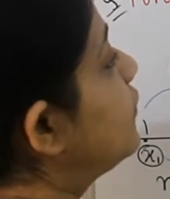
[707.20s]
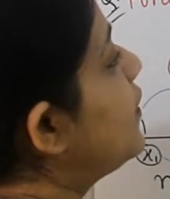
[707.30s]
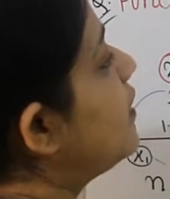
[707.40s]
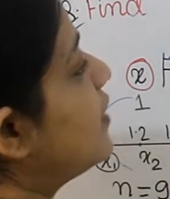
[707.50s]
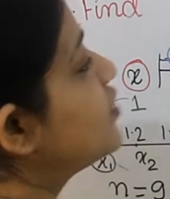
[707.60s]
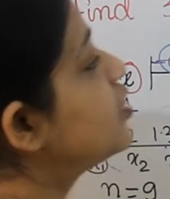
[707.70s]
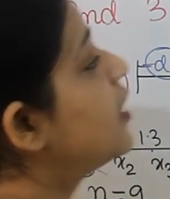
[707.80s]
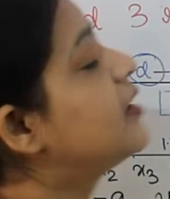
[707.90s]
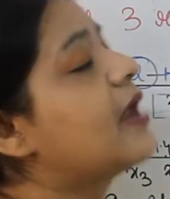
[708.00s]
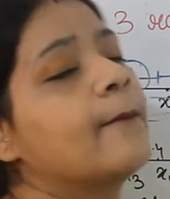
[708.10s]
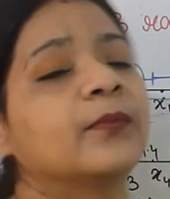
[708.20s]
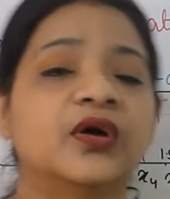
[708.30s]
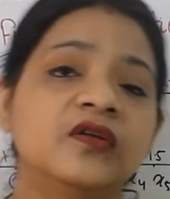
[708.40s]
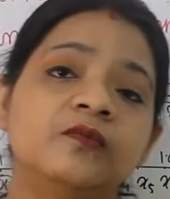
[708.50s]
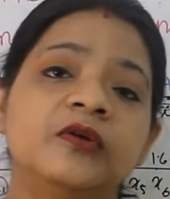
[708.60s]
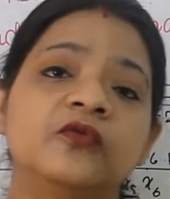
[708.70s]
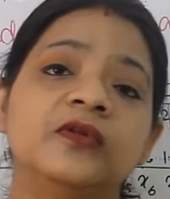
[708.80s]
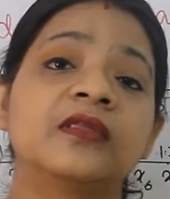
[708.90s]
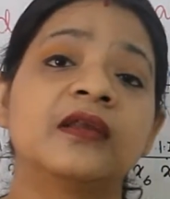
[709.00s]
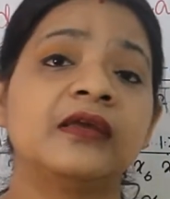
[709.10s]
3 rational numbers
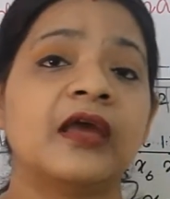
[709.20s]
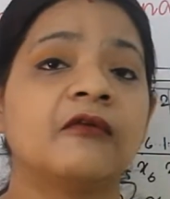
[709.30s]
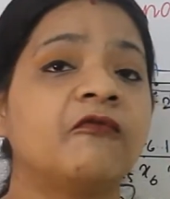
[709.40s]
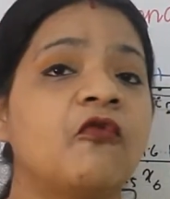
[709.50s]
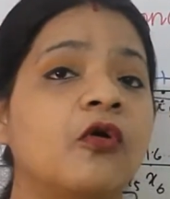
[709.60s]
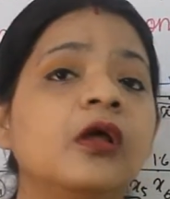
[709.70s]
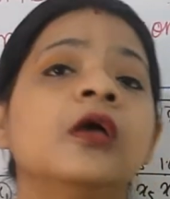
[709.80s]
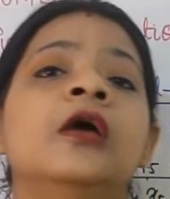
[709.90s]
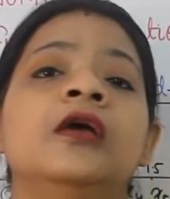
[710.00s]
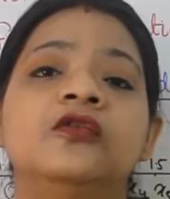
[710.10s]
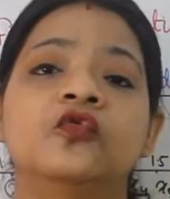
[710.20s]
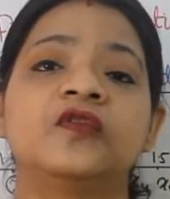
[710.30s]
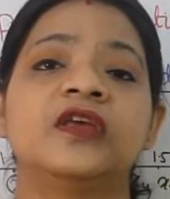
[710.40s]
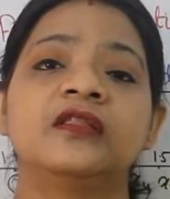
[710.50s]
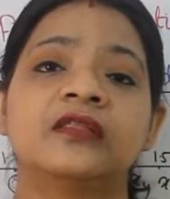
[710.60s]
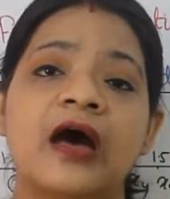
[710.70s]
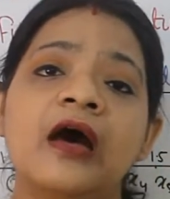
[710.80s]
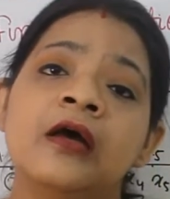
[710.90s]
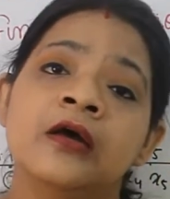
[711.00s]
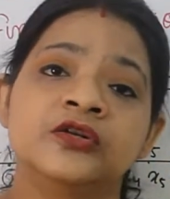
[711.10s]
between 3 and 4 using the
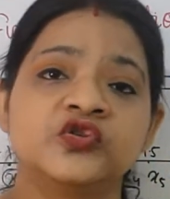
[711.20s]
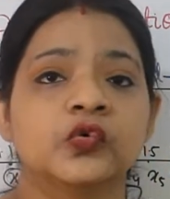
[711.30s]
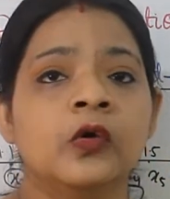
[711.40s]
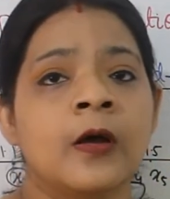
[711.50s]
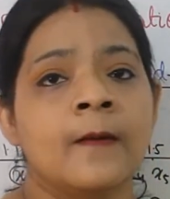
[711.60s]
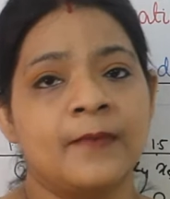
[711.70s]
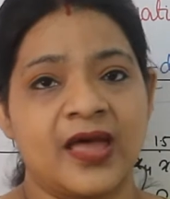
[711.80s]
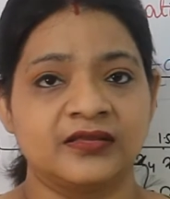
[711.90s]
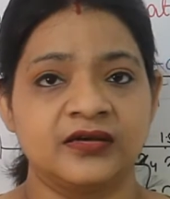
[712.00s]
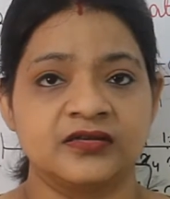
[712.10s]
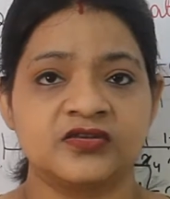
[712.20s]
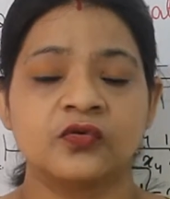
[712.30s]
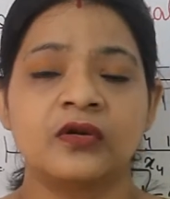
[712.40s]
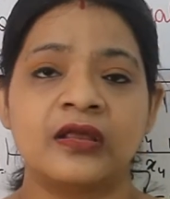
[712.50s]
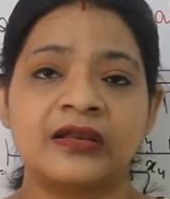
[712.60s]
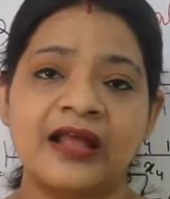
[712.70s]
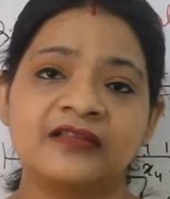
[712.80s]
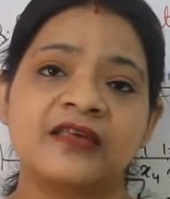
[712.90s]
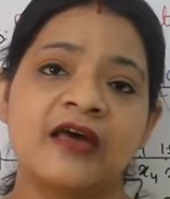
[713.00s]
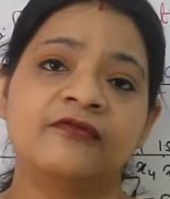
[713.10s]
2 methods. So
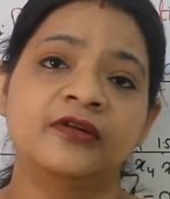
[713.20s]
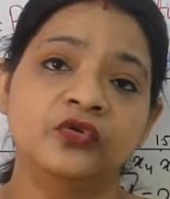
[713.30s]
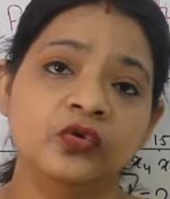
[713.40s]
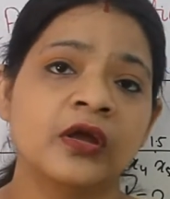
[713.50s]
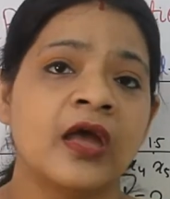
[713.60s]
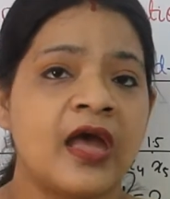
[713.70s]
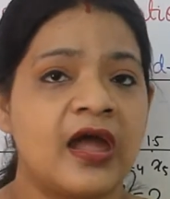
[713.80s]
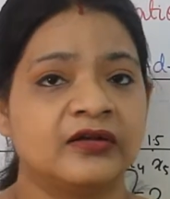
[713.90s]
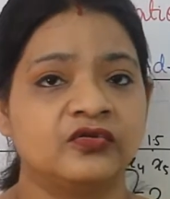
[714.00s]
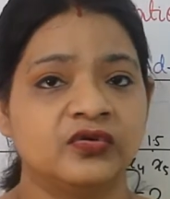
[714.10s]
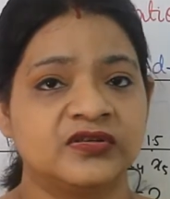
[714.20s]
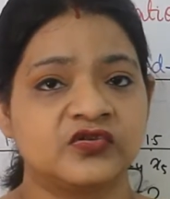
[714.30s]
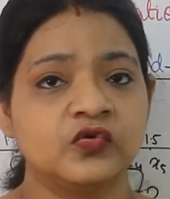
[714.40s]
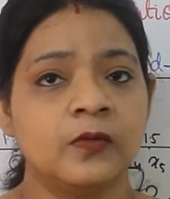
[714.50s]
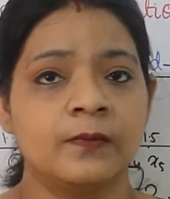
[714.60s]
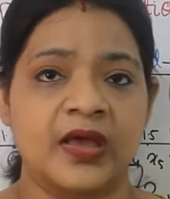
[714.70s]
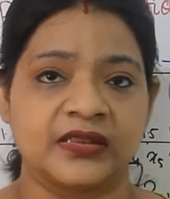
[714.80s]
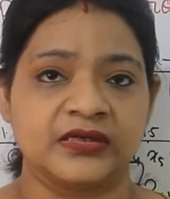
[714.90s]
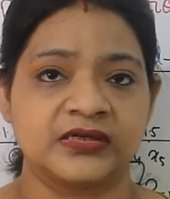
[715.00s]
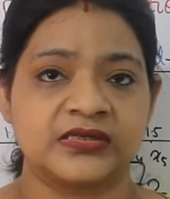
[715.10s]
let's have a look at these 2
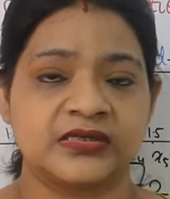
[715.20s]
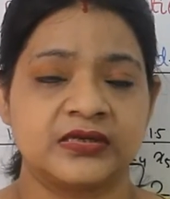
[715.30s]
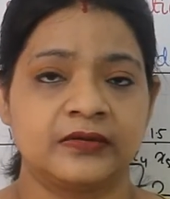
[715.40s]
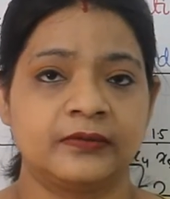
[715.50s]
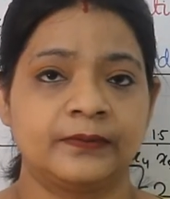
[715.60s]
methods.